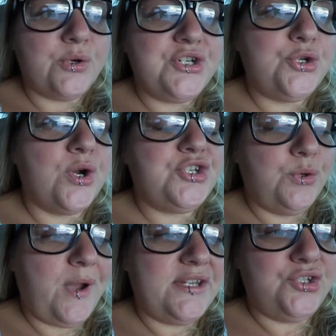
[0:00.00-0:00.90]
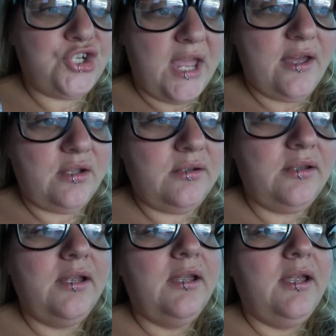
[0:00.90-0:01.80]
story short, she went to
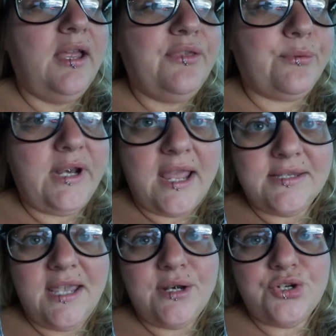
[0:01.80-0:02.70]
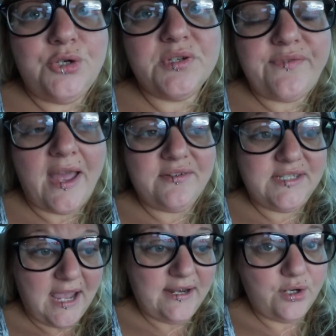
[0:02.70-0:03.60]
jail. 3 days later, she was found
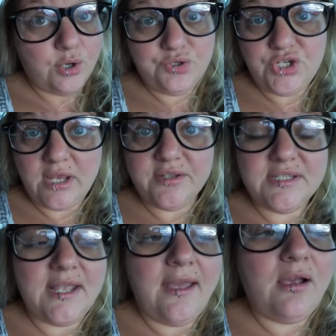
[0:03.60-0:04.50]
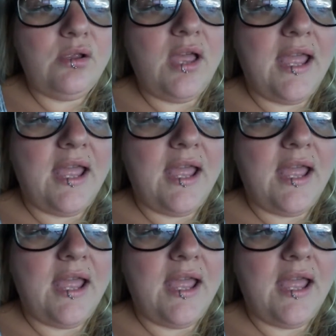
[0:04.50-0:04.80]
dead in her jail cell,